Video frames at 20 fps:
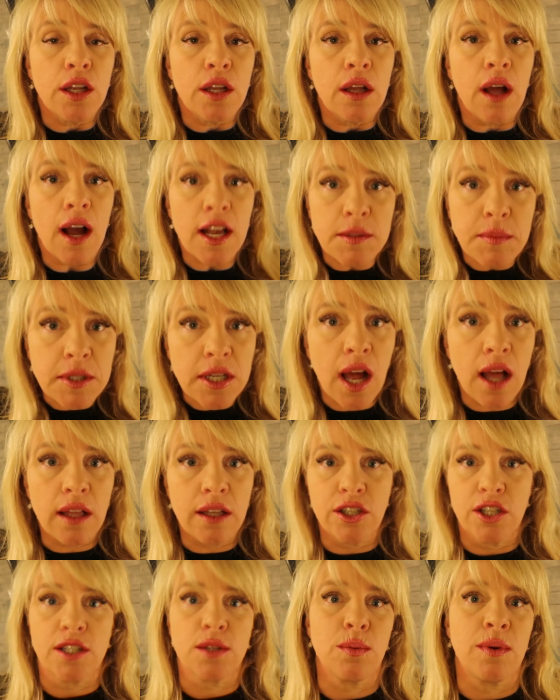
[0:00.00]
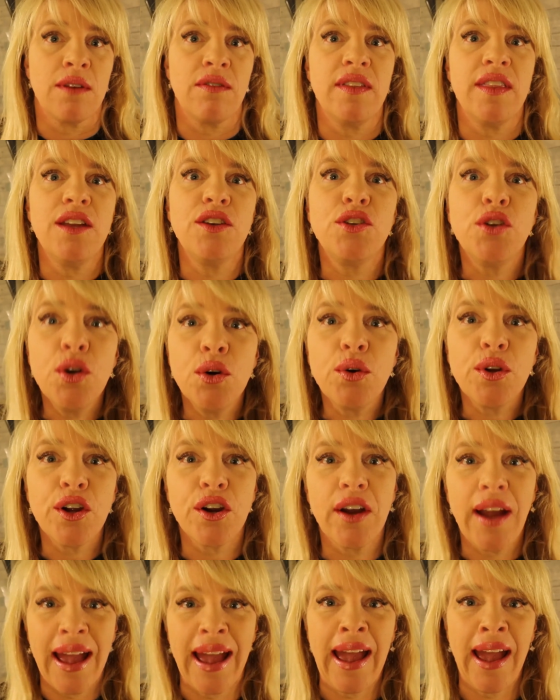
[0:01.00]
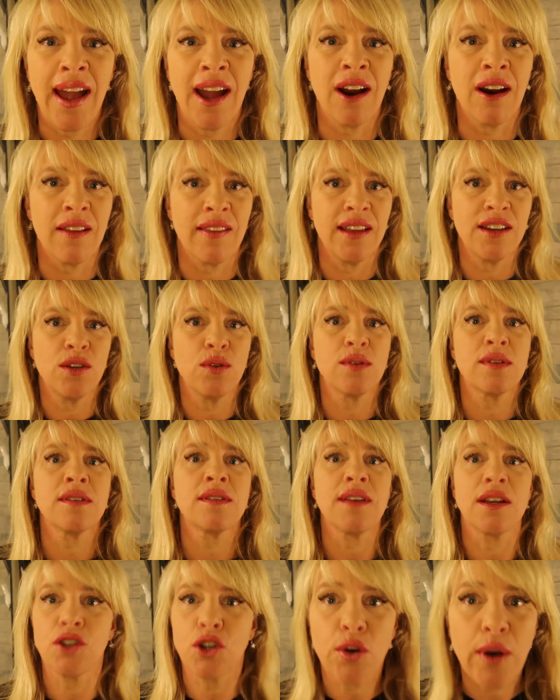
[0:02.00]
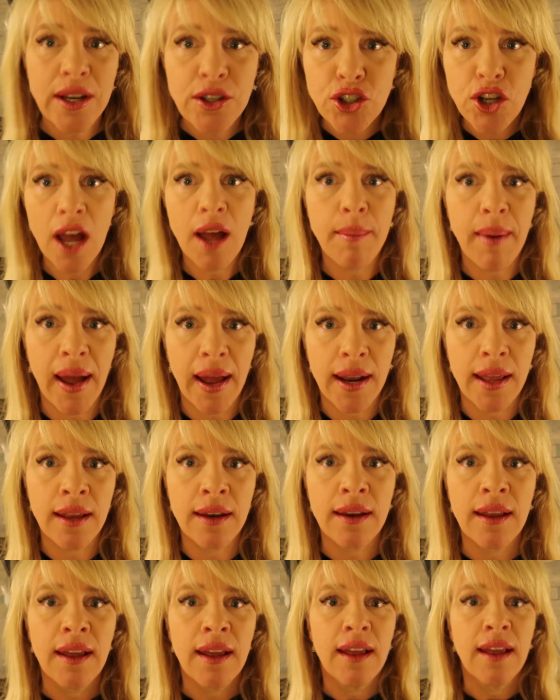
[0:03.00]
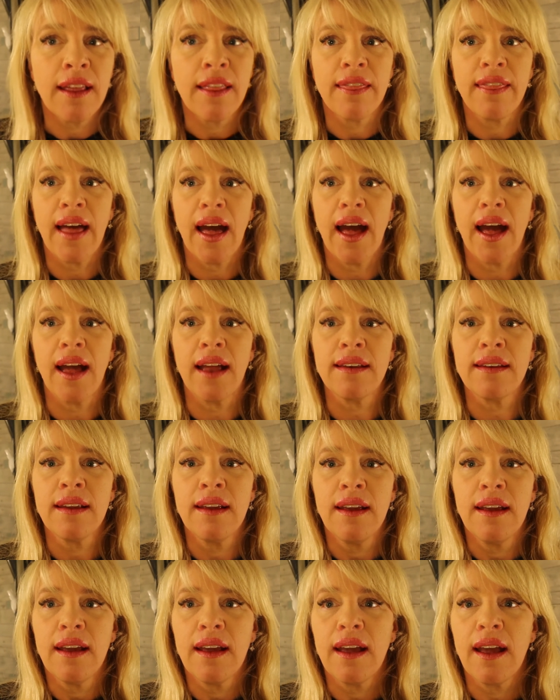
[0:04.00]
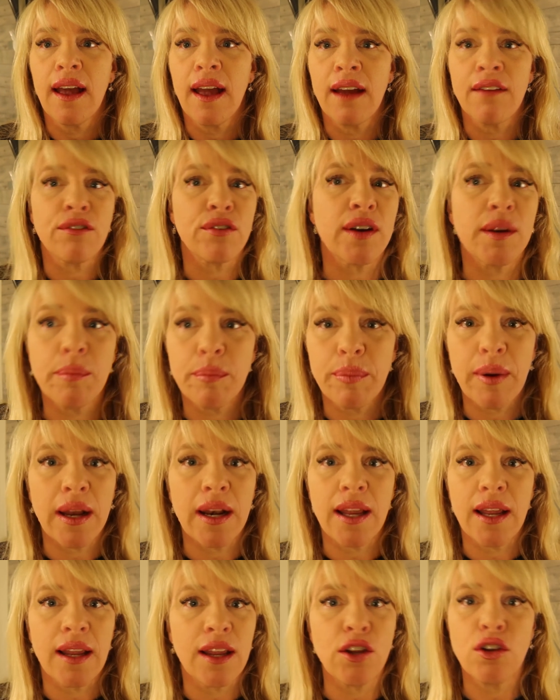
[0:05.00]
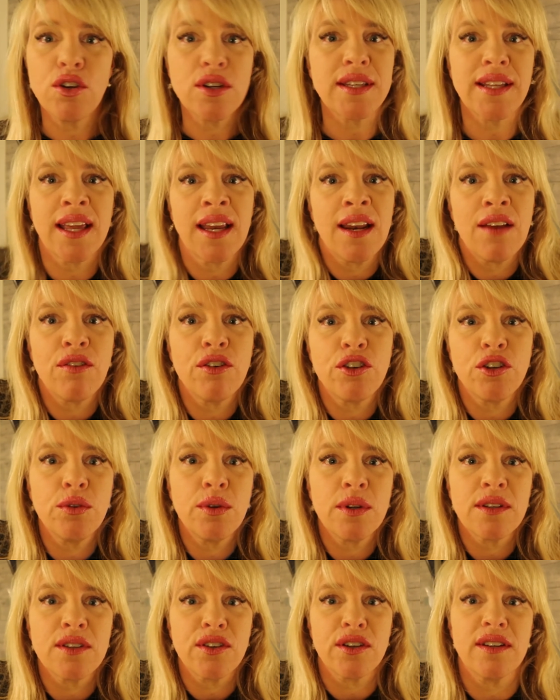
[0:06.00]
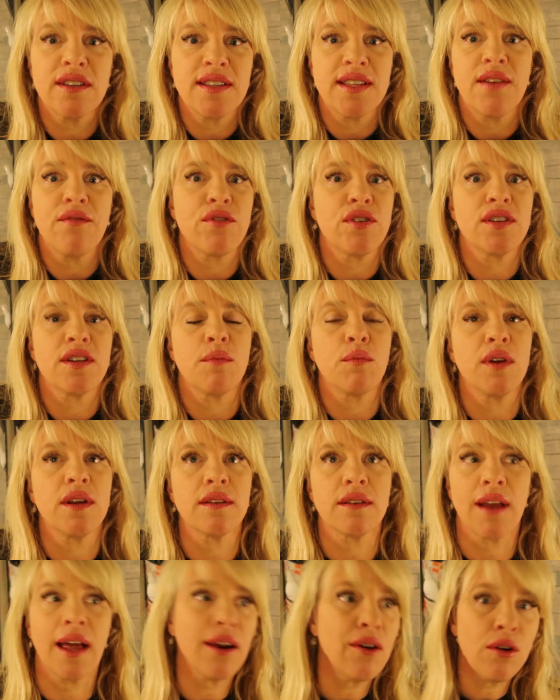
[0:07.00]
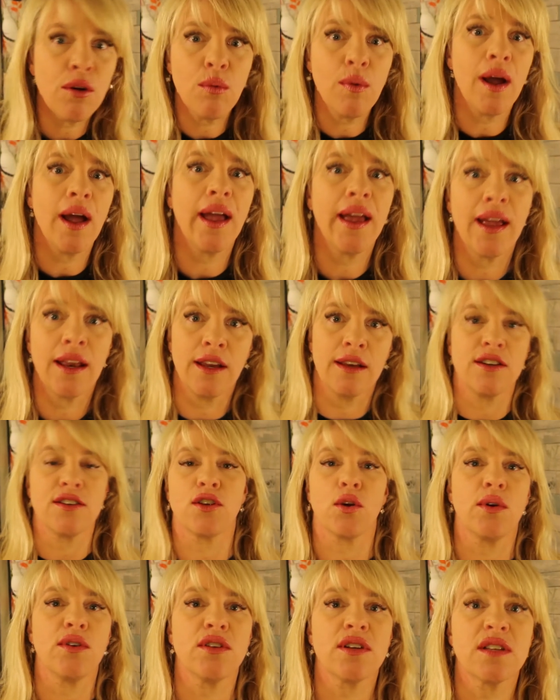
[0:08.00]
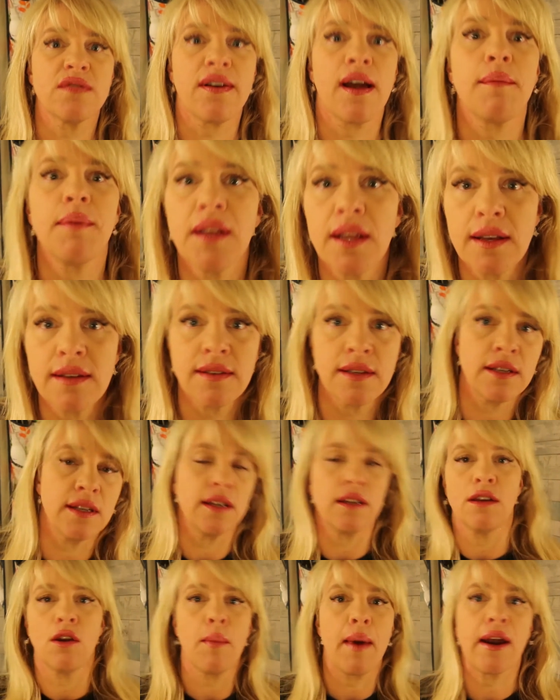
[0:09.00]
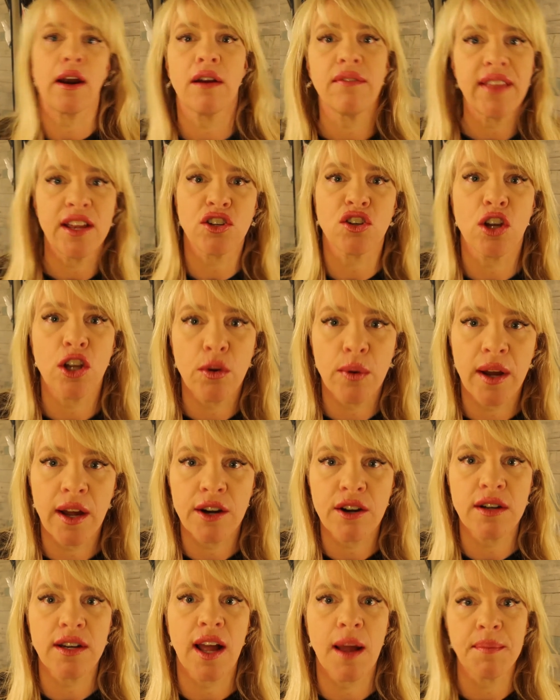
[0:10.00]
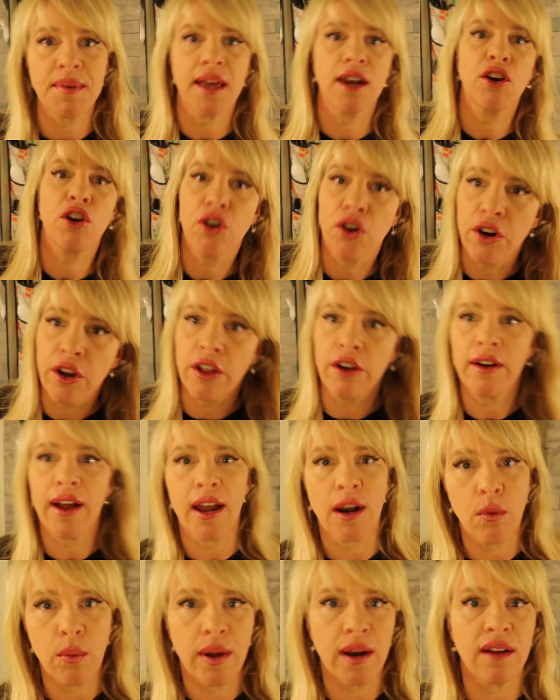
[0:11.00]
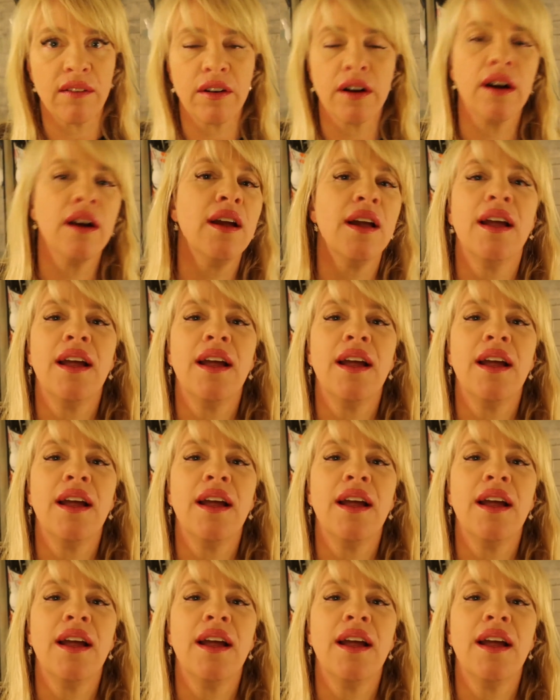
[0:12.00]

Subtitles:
cosmetologists, whenever they do your hair, they do such a great job at it that everybody, you just can never do it as good as them for some reason. I don't know why, and it just always looks fabulous, and no matter if they show you 100 times how to curl or how to whatever,